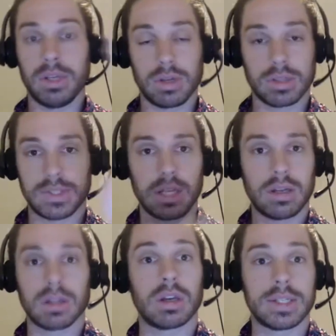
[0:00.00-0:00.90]
can send
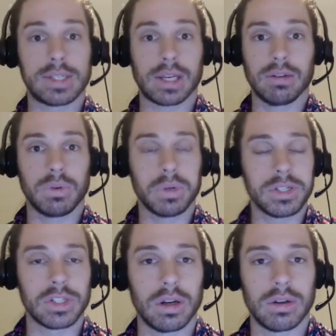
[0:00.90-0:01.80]
a 30-second
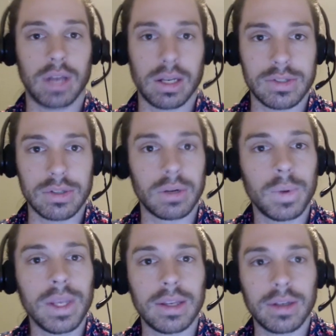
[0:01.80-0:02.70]
voice note and it's not
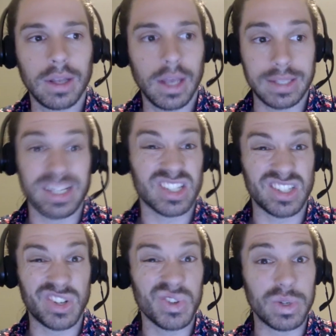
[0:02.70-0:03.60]
weird. It's actually
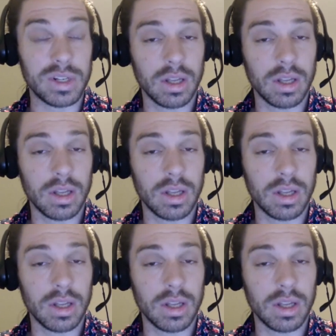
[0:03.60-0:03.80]
good. Yeah.